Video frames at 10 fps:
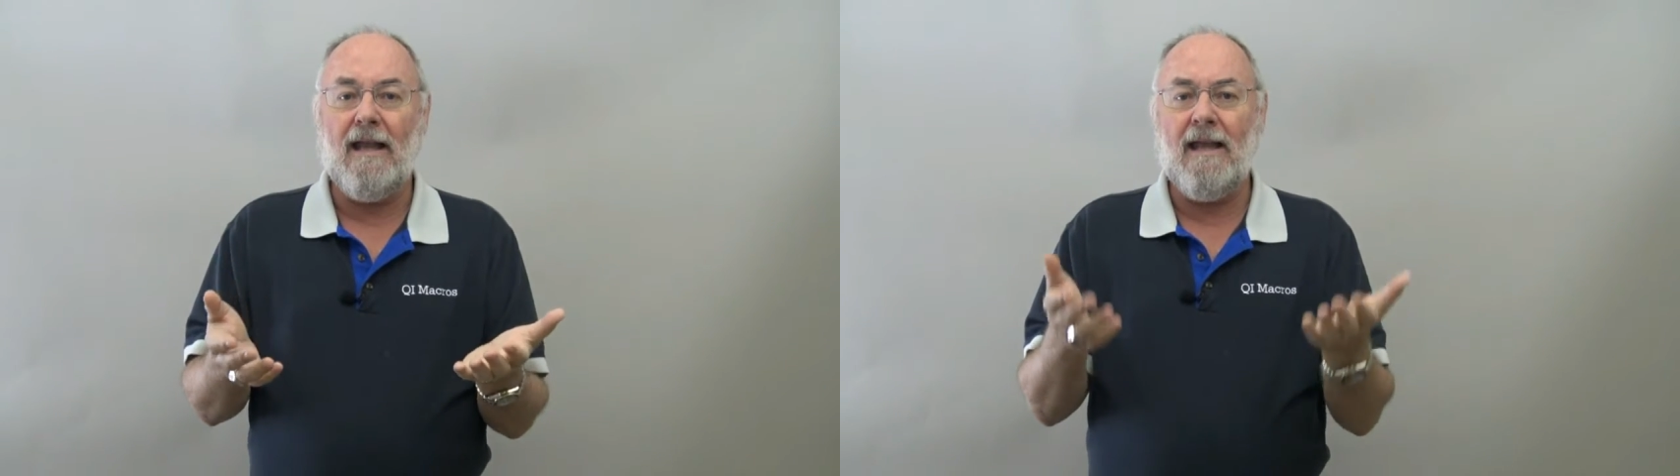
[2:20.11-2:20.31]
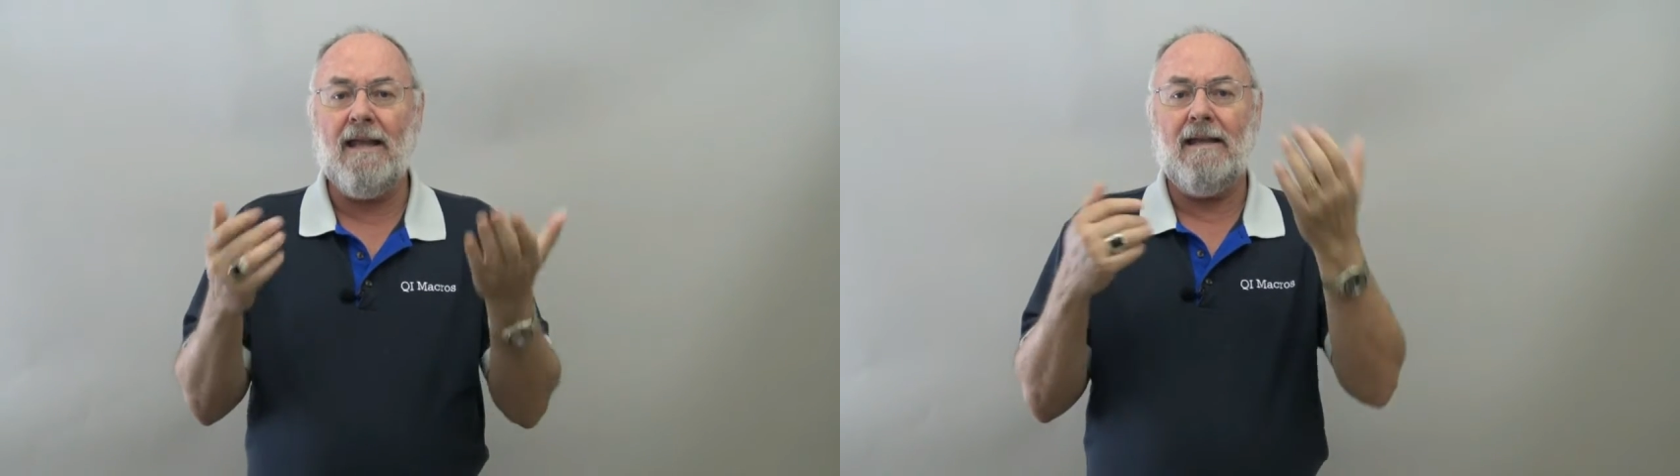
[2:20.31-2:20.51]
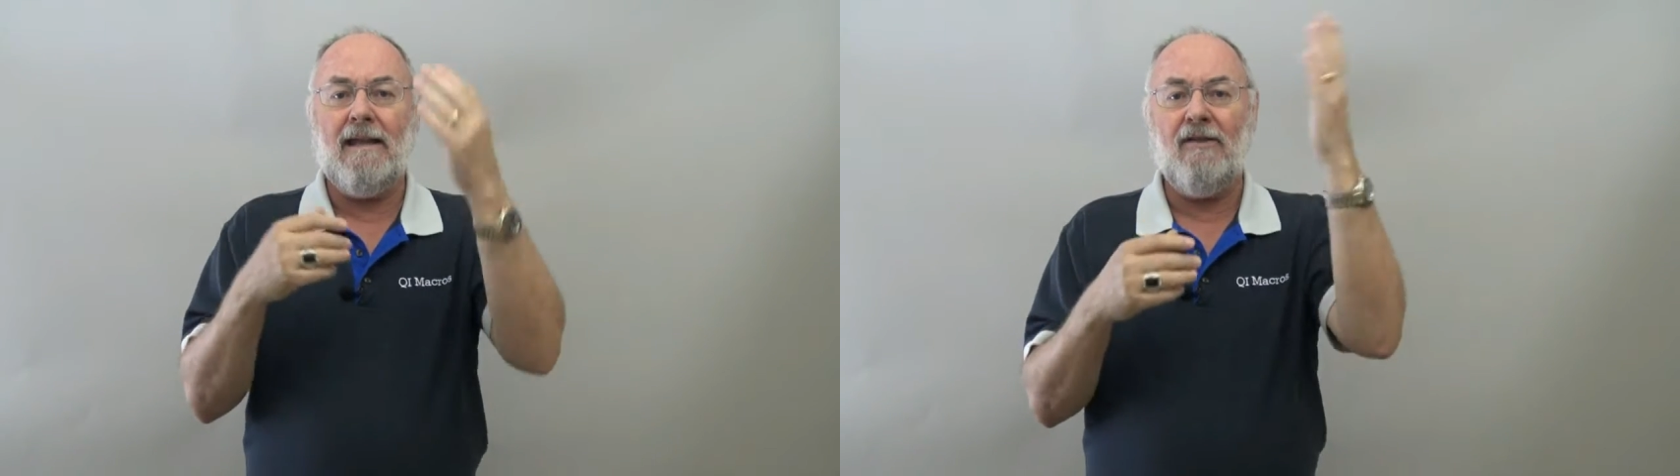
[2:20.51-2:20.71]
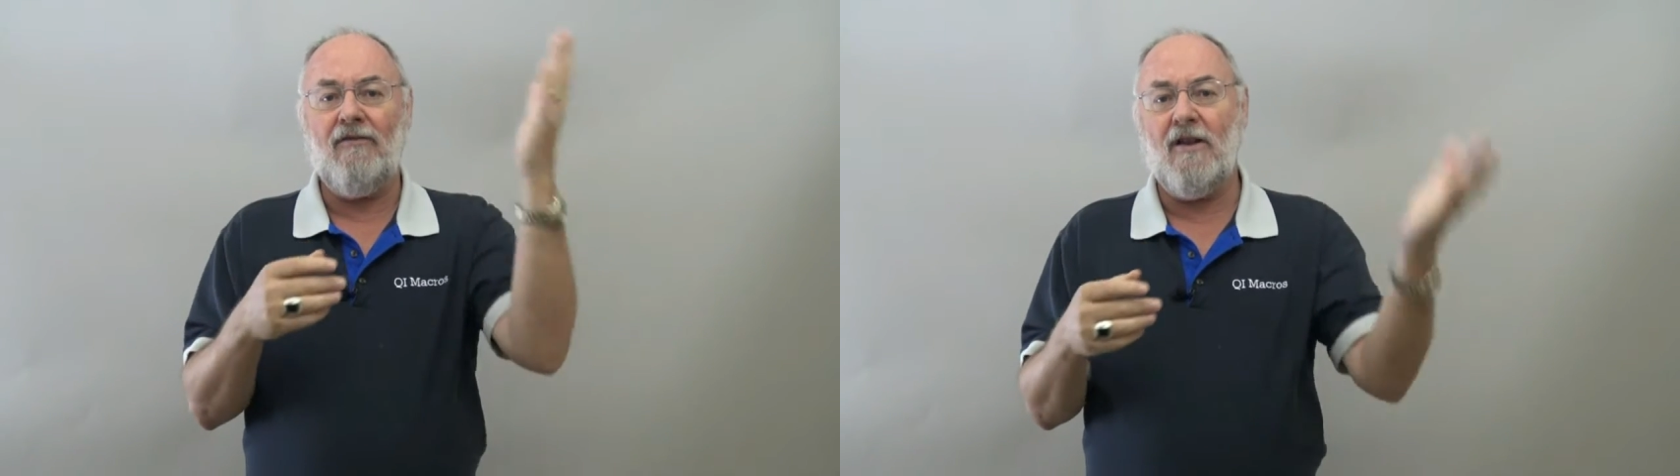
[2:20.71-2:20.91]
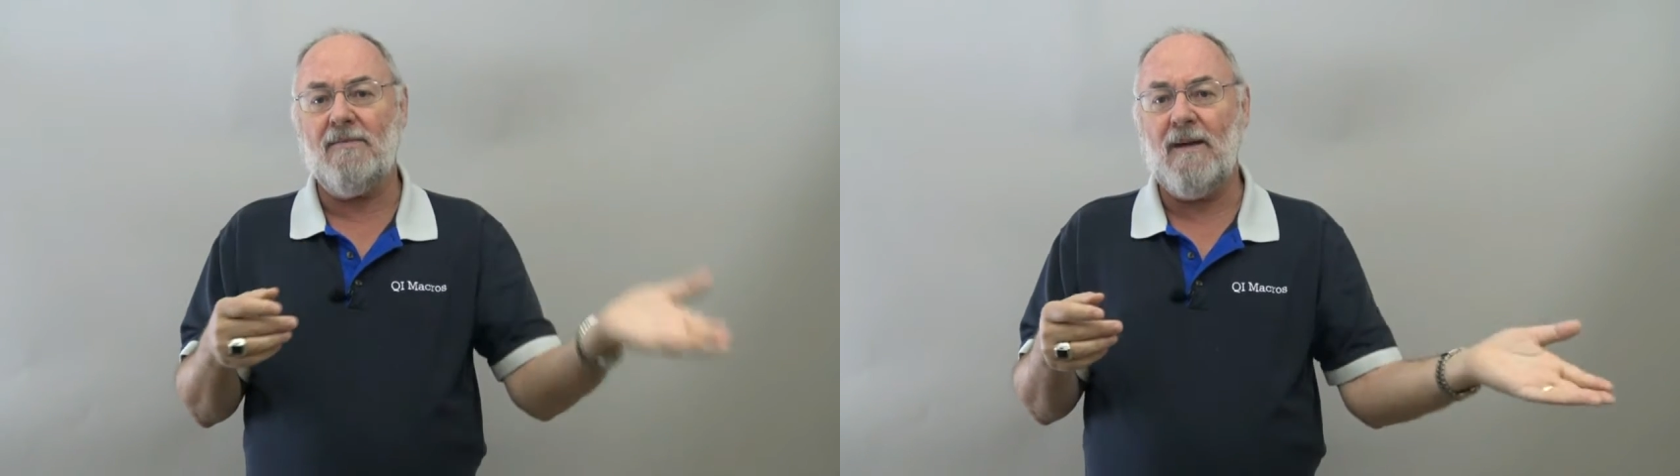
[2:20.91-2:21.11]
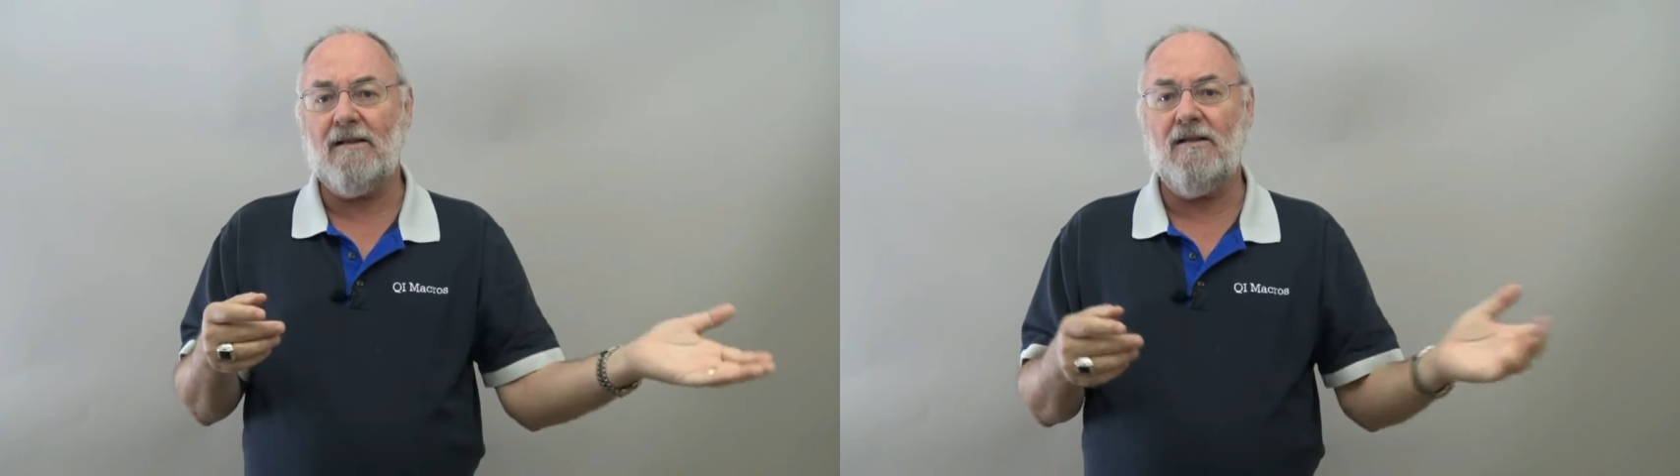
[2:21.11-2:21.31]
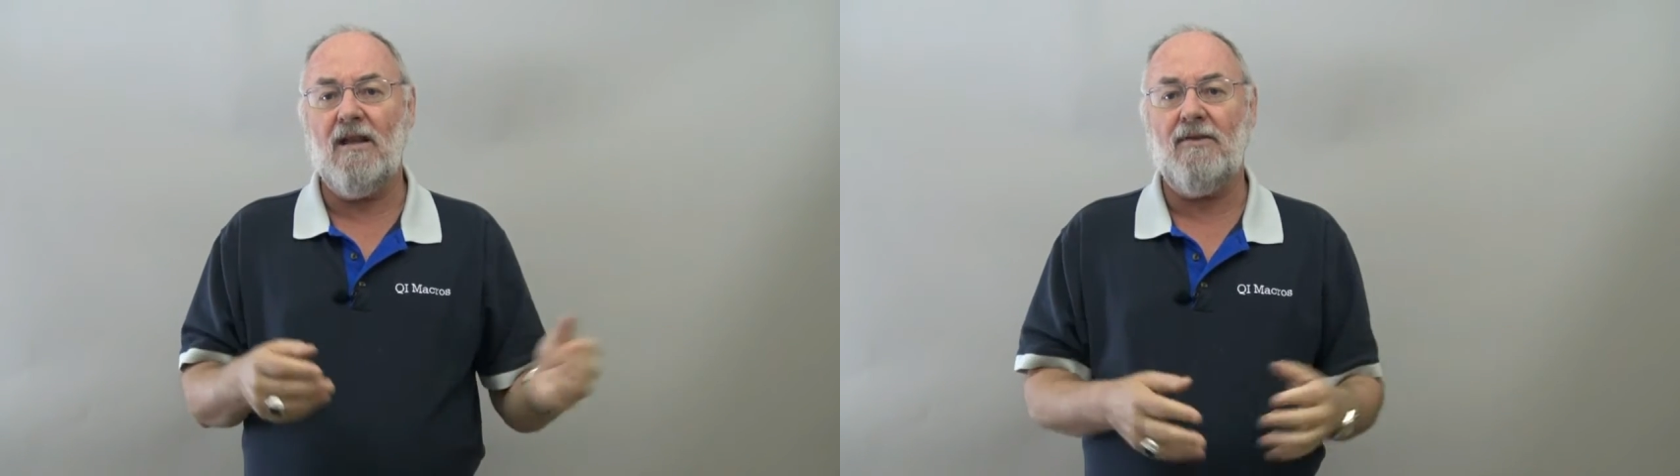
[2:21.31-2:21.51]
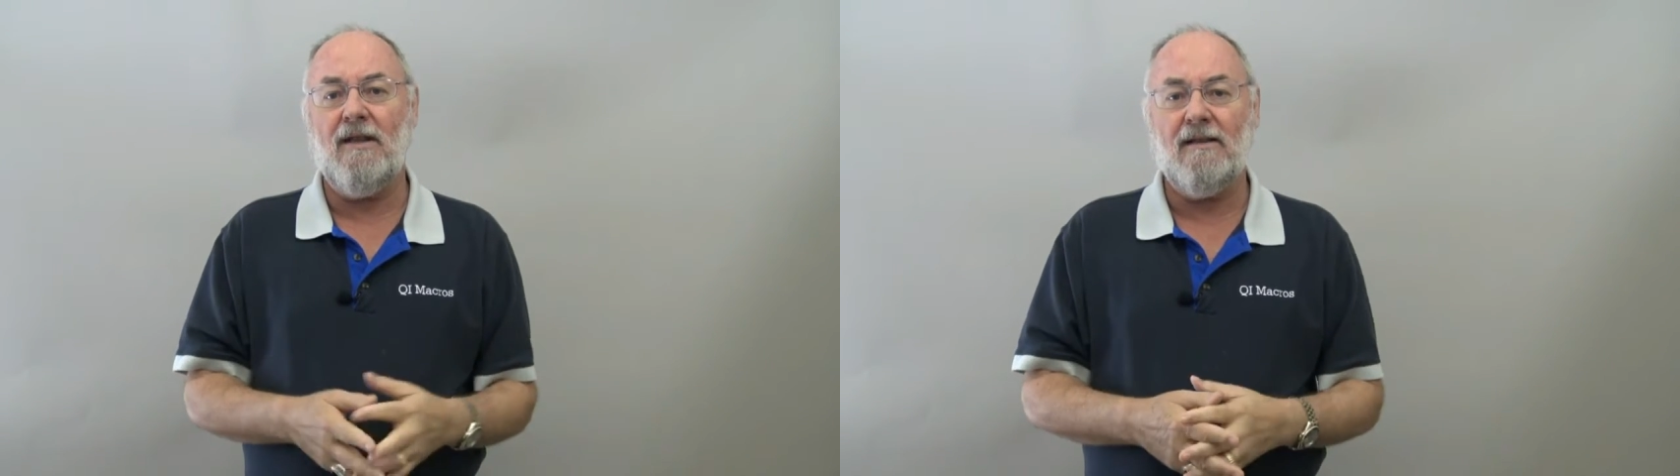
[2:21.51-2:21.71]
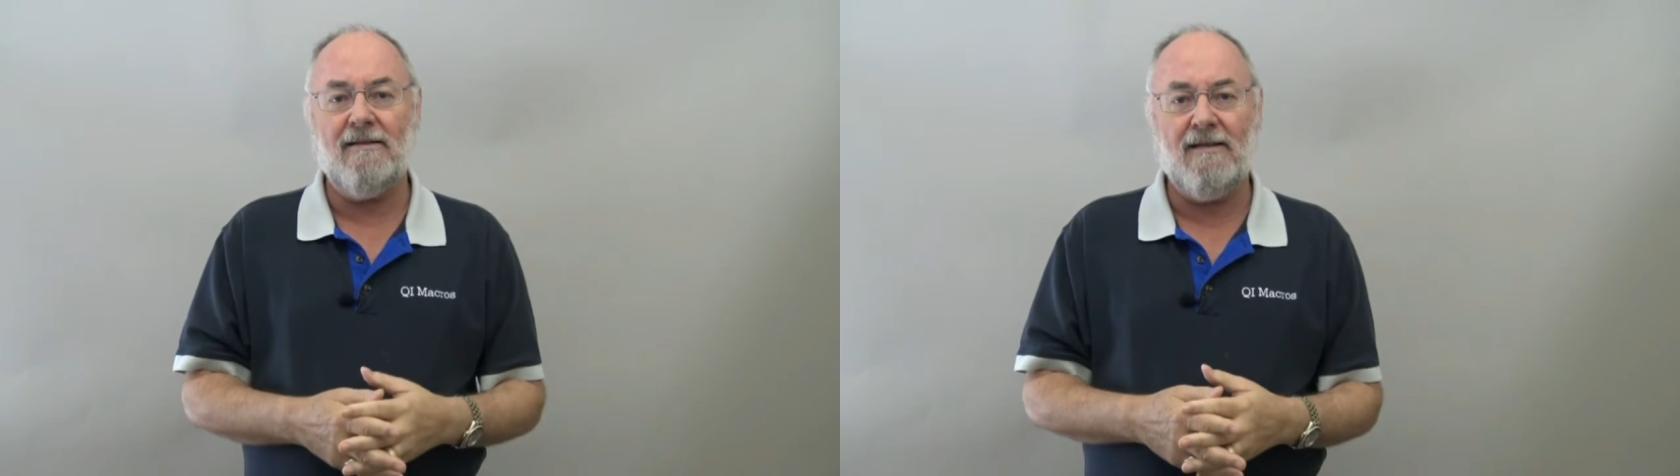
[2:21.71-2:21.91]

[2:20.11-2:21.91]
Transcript: and it falls back to nothing,